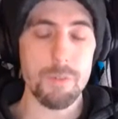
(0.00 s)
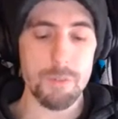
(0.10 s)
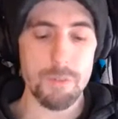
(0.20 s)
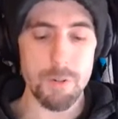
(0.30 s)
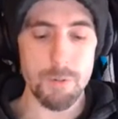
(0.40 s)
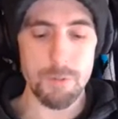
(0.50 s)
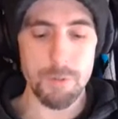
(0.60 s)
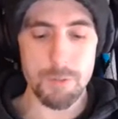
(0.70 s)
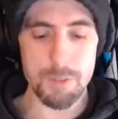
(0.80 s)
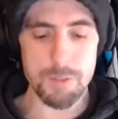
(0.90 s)
Sorry, really
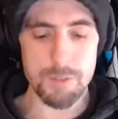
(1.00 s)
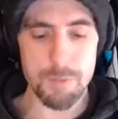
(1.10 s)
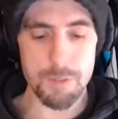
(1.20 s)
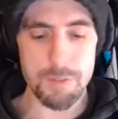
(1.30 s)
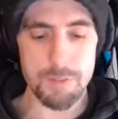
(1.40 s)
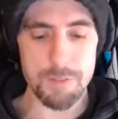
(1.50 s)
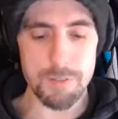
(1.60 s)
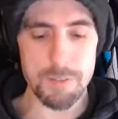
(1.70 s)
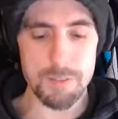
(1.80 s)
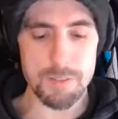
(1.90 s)
quick, just responding to this
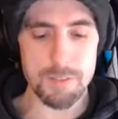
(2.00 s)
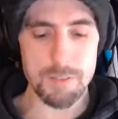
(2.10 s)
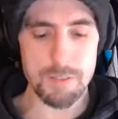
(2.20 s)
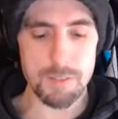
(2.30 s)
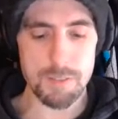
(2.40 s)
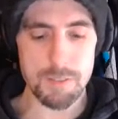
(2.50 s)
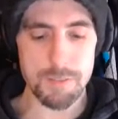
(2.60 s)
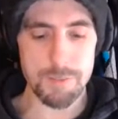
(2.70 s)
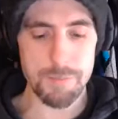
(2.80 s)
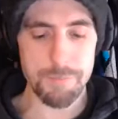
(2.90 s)
text.
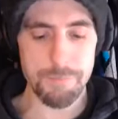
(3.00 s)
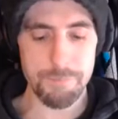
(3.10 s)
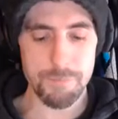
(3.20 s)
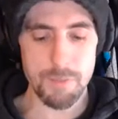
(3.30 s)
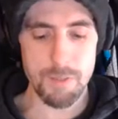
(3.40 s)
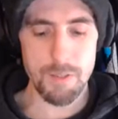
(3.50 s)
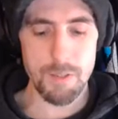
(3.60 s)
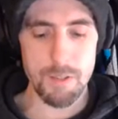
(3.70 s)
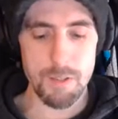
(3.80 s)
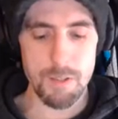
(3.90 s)
And
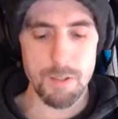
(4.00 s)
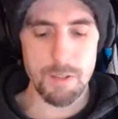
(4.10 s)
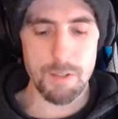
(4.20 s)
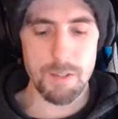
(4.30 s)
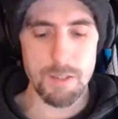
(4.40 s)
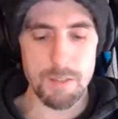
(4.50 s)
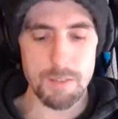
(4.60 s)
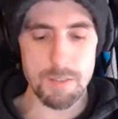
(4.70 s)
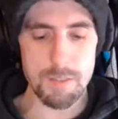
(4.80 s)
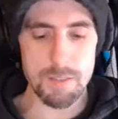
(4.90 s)

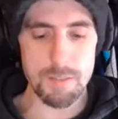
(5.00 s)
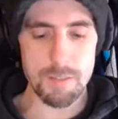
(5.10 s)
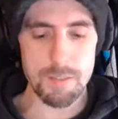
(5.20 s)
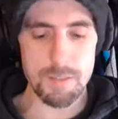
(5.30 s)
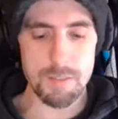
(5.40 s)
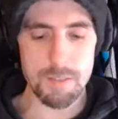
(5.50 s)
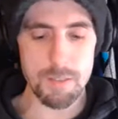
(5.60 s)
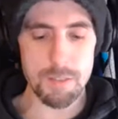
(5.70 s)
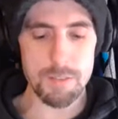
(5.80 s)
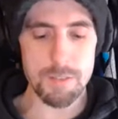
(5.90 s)
then
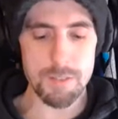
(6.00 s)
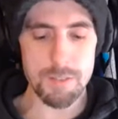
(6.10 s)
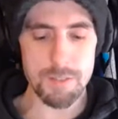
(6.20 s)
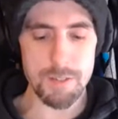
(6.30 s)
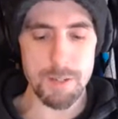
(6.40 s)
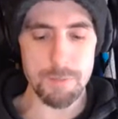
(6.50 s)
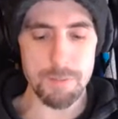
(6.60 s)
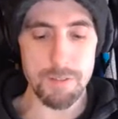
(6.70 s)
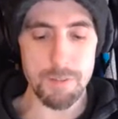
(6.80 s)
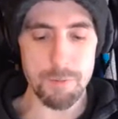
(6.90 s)
here's the other thing that
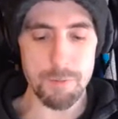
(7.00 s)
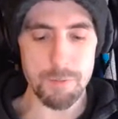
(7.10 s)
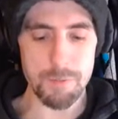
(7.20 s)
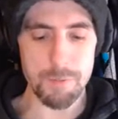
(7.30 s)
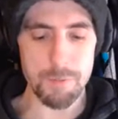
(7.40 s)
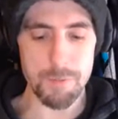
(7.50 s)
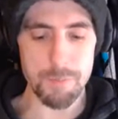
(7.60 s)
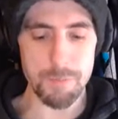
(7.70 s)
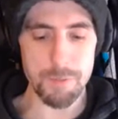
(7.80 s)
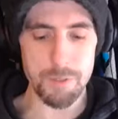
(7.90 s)
is happening with
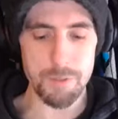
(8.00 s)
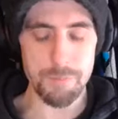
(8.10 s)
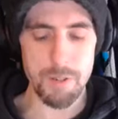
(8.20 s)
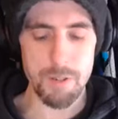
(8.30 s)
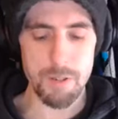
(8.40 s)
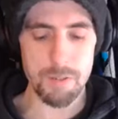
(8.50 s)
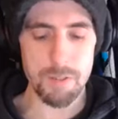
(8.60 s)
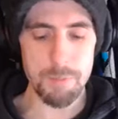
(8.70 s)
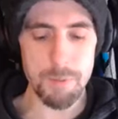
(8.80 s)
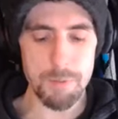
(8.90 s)
Lucasfilm. A lot
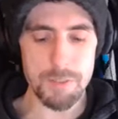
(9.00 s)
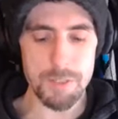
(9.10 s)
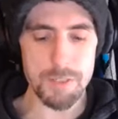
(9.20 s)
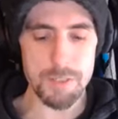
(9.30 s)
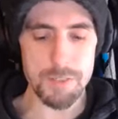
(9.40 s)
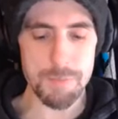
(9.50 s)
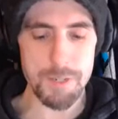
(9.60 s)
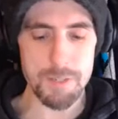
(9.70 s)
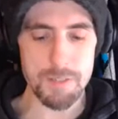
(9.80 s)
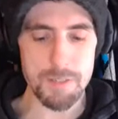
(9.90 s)
of people are starting to suspect